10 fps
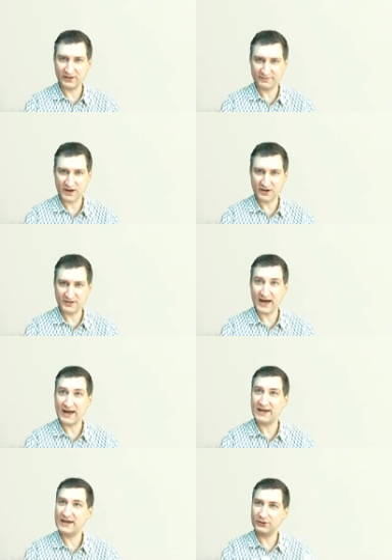a fair
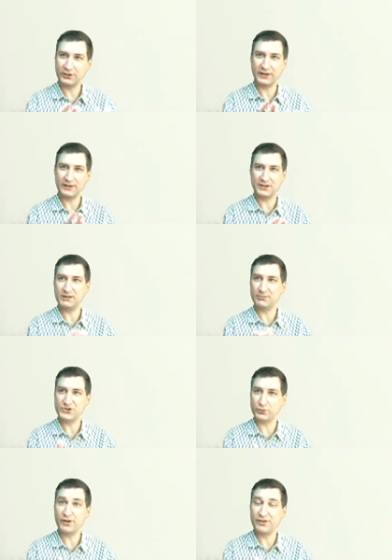die and looking at the
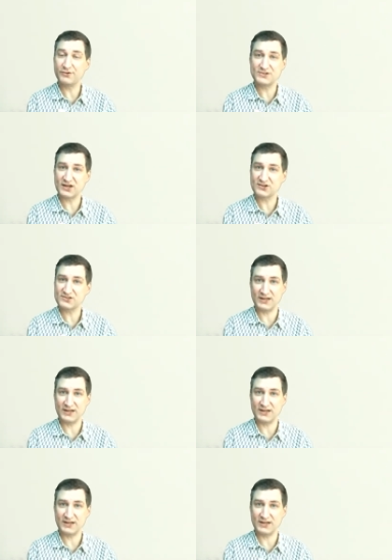numbers 1 through 6,